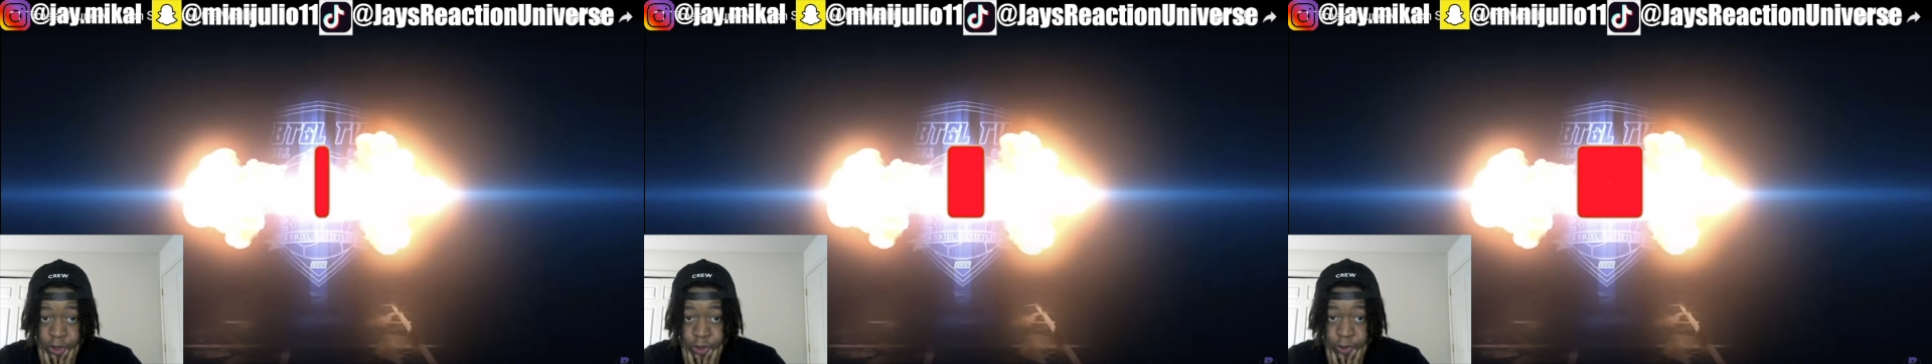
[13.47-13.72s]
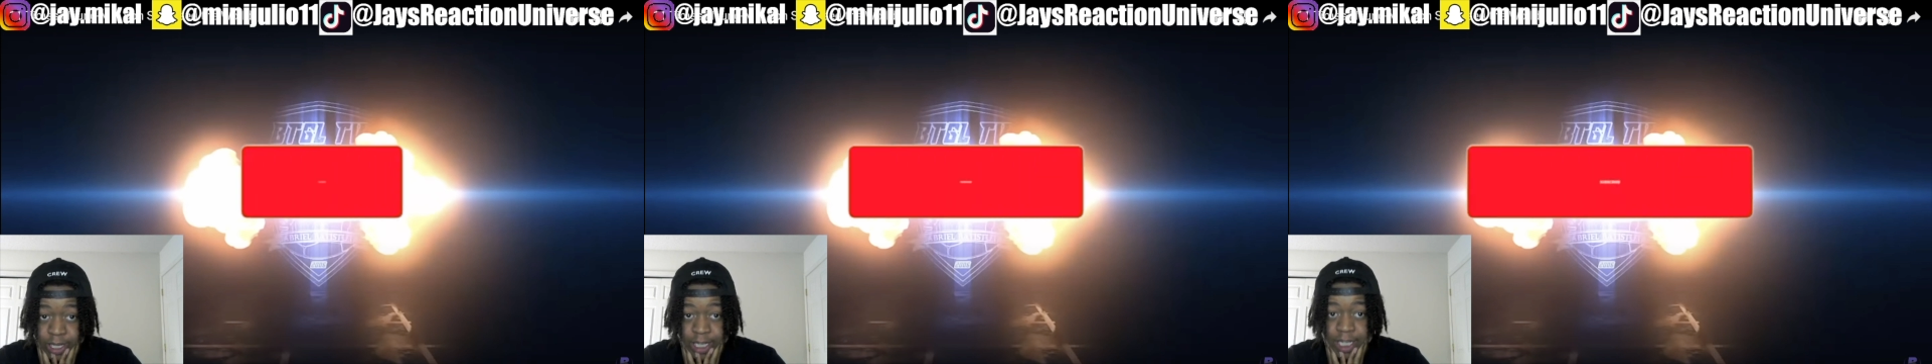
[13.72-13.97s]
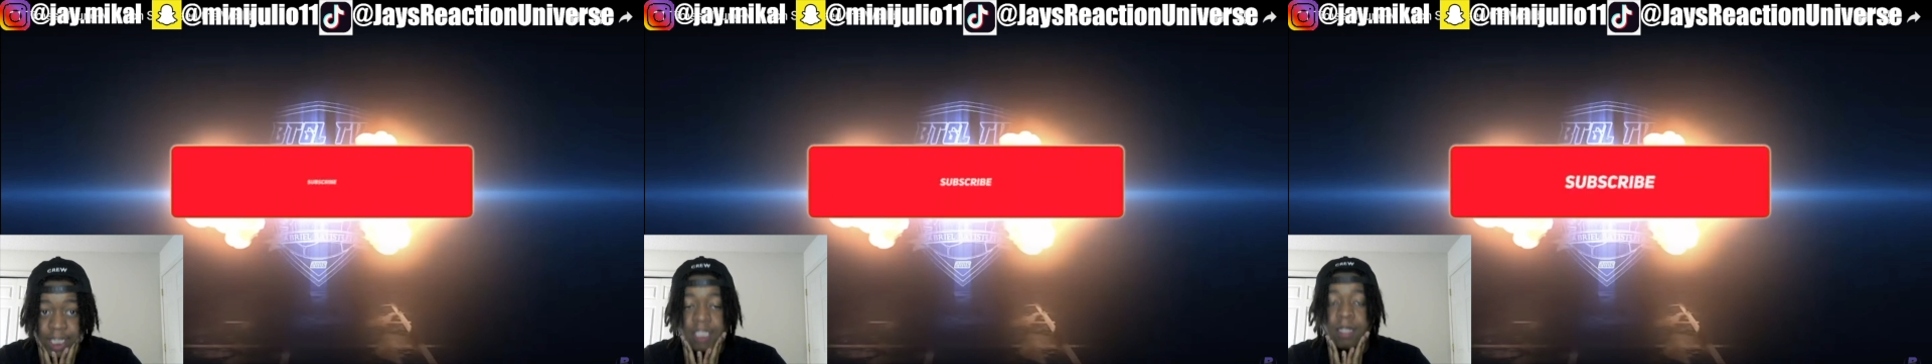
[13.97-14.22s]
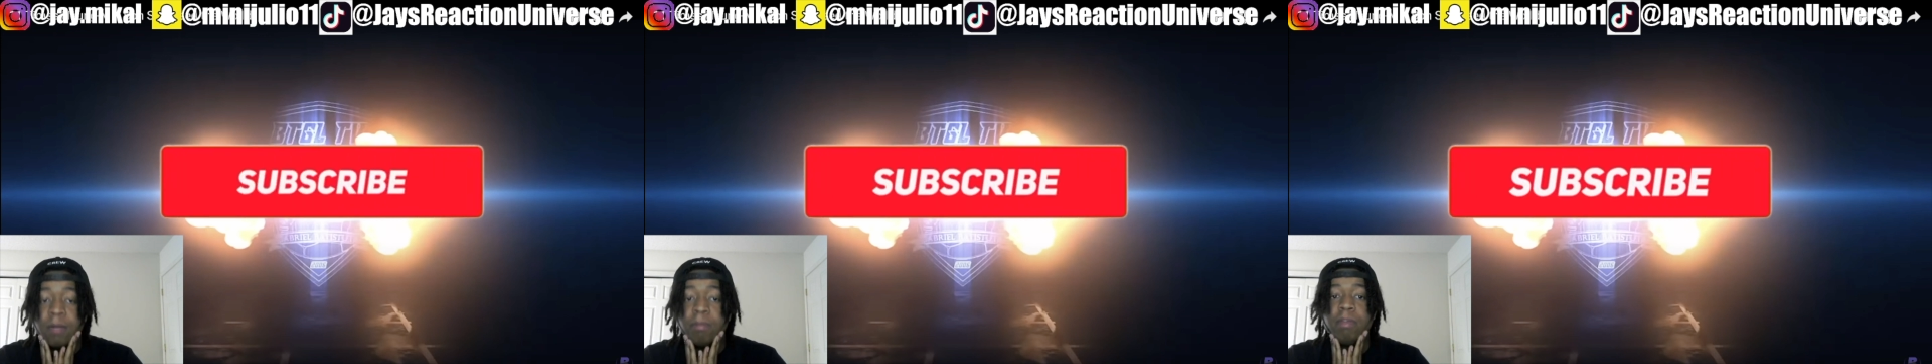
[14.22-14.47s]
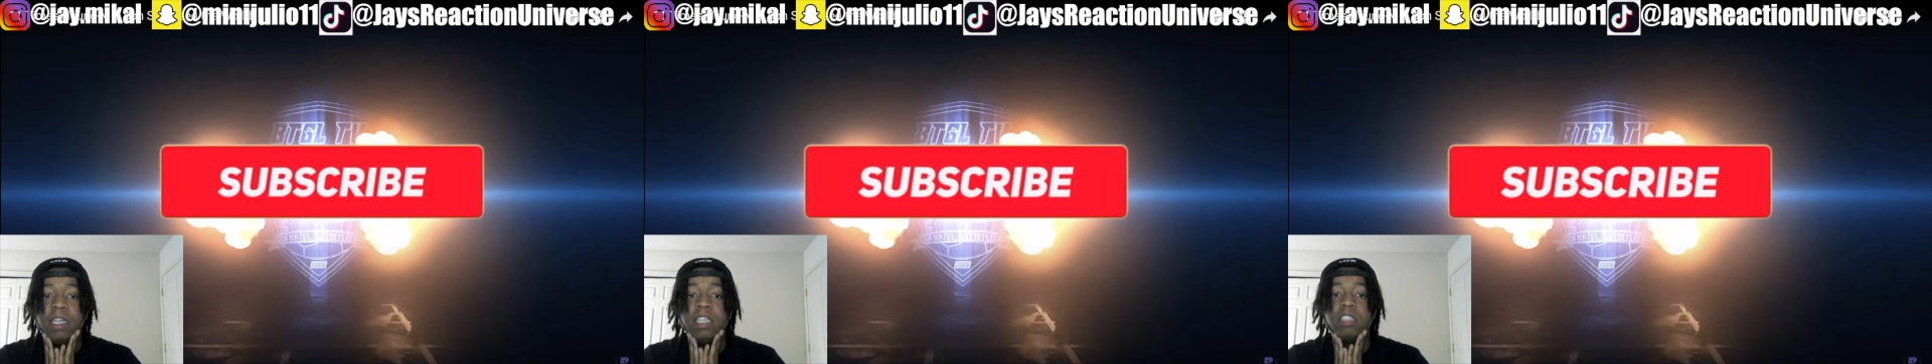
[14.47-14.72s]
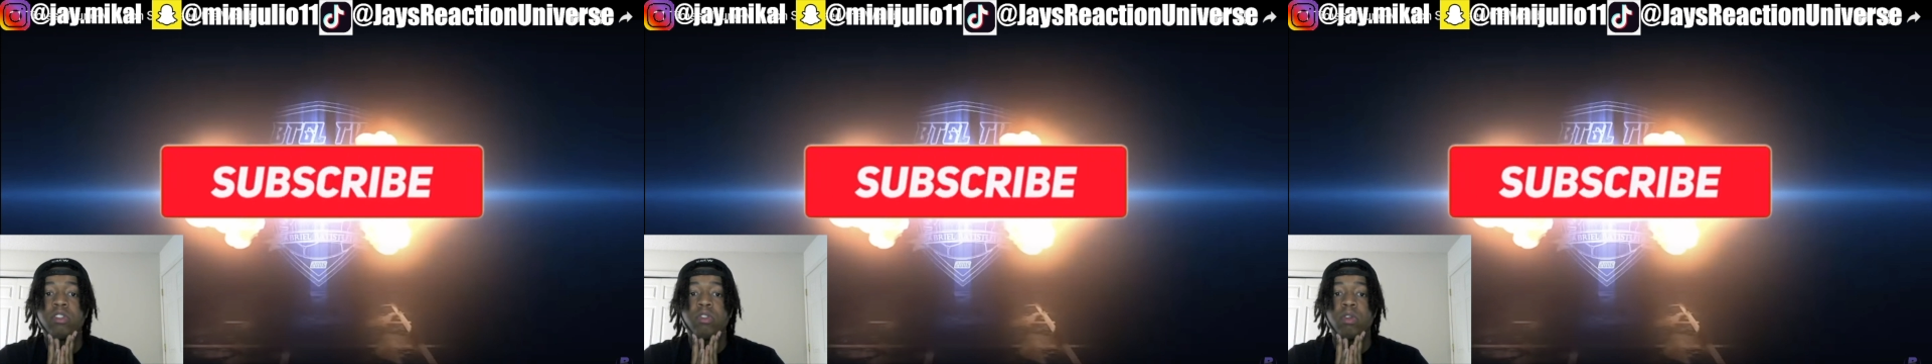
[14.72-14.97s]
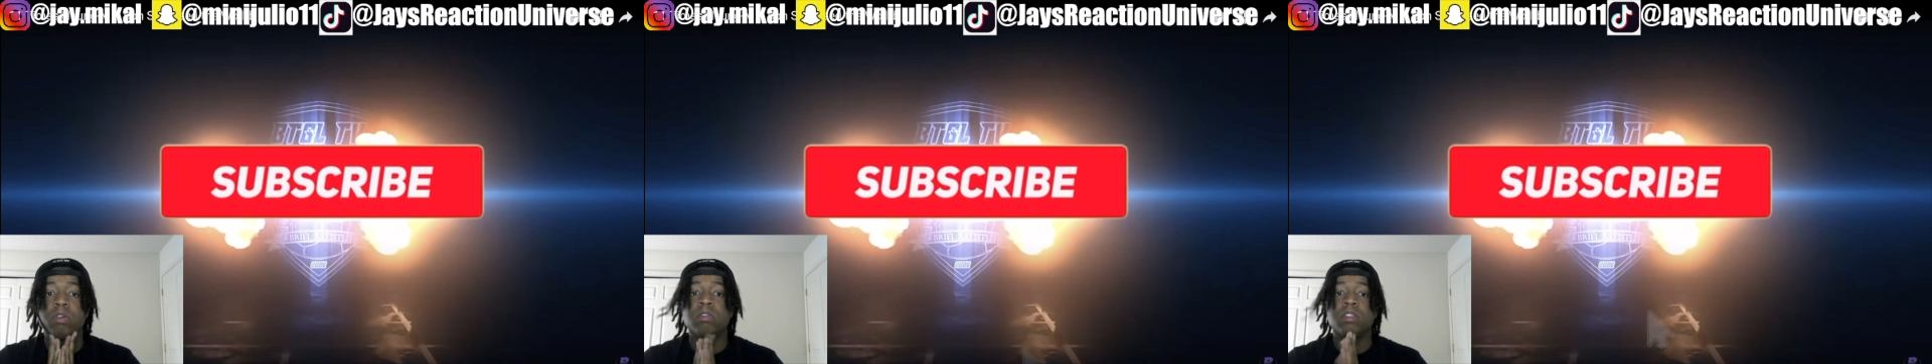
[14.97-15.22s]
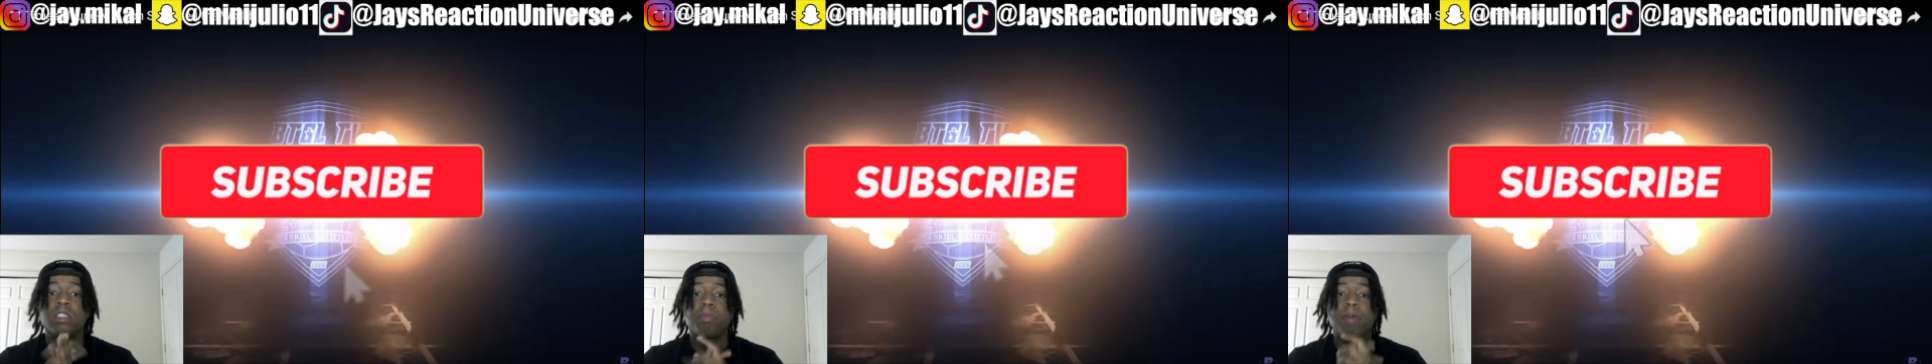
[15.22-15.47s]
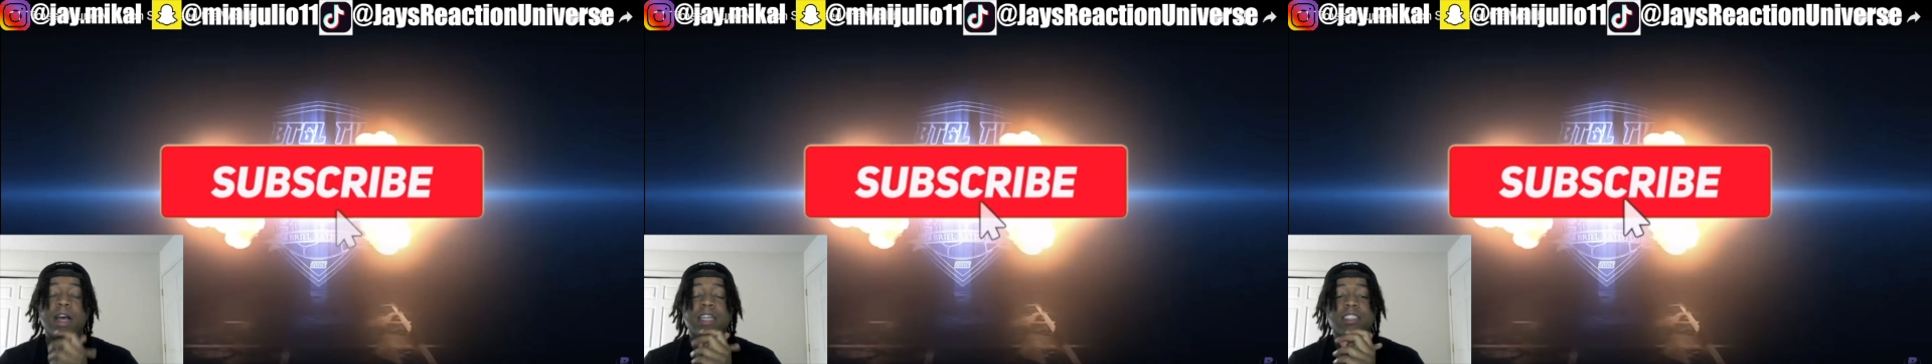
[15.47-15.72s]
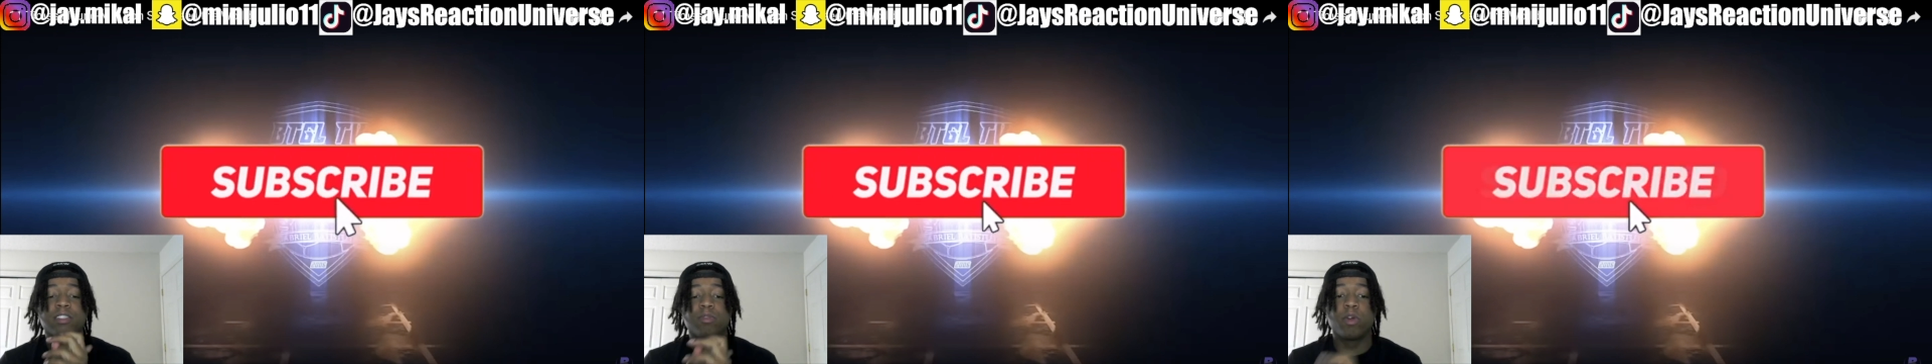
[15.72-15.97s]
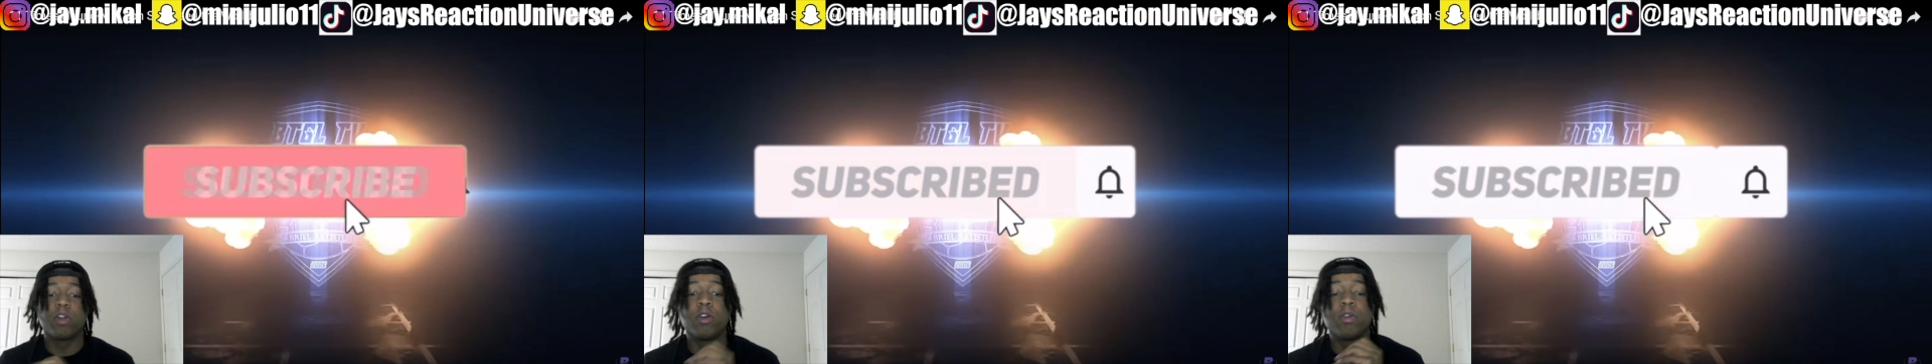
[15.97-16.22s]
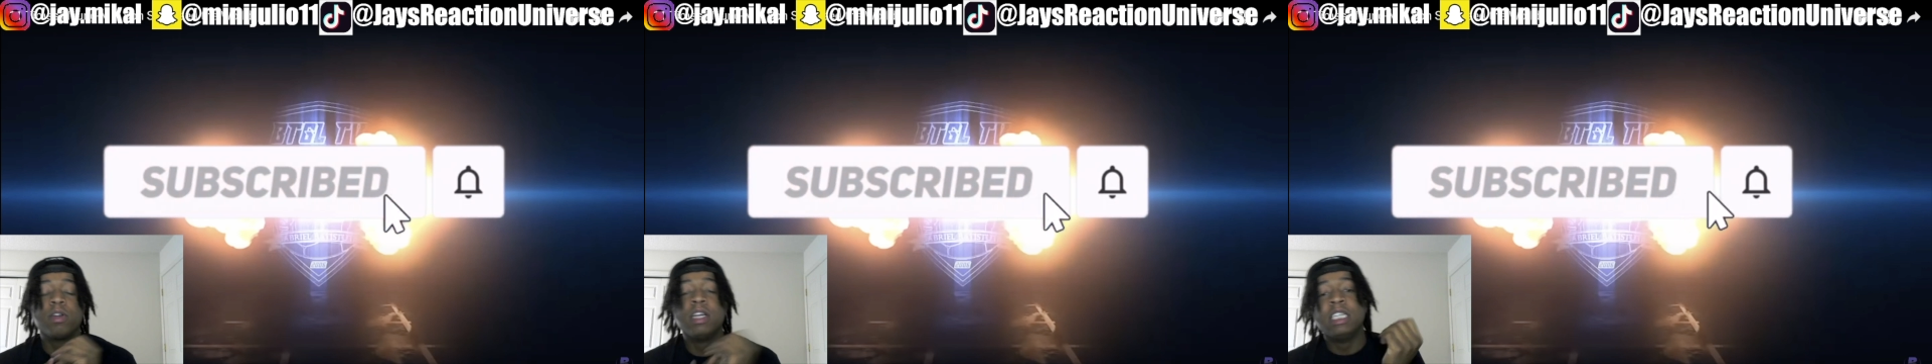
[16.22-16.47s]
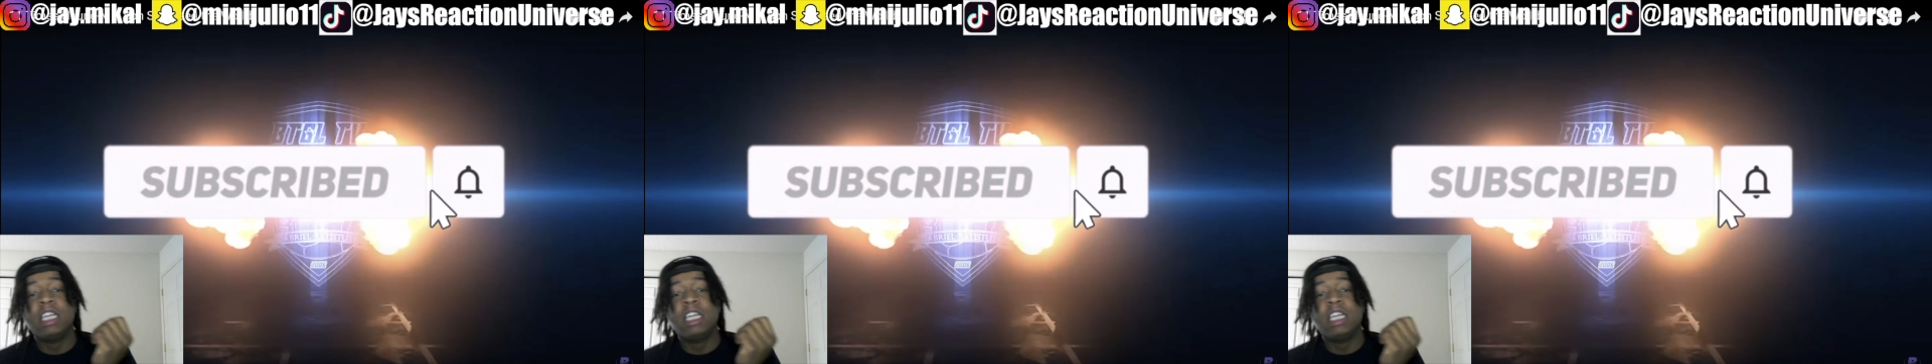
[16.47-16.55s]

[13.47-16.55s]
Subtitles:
Heung Min Son, surprise the world.